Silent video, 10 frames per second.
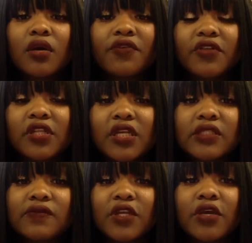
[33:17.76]
for the
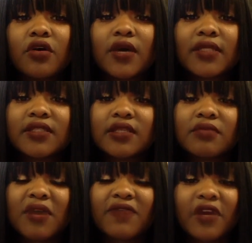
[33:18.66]
next video. I just
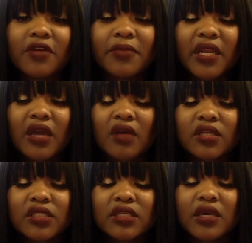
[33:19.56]
took my final
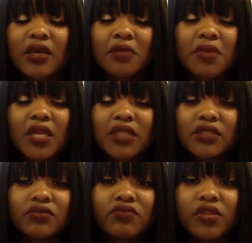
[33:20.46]
MedCalc exam, and I
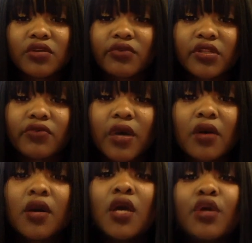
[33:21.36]
did really, really
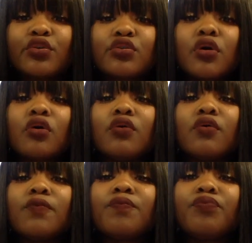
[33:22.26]
well.
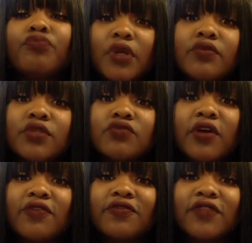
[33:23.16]
So, but it was
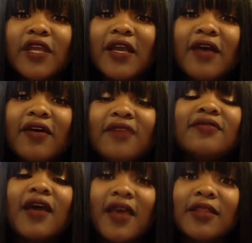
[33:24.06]
rough. Like, I
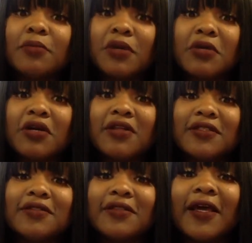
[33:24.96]
had the bubble
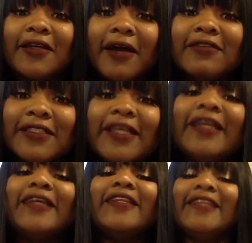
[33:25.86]
guts. Like, I was
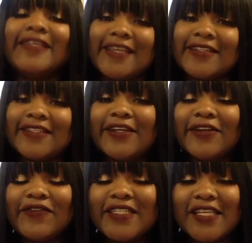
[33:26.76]
shaking. That's how scary
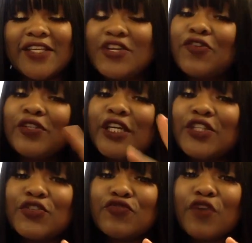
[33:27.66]
it was. And you can only
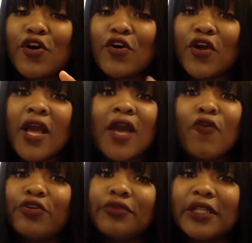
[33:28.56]
get 2 wrong
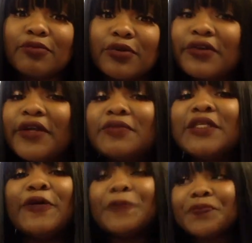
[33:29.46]
or you out the program. So,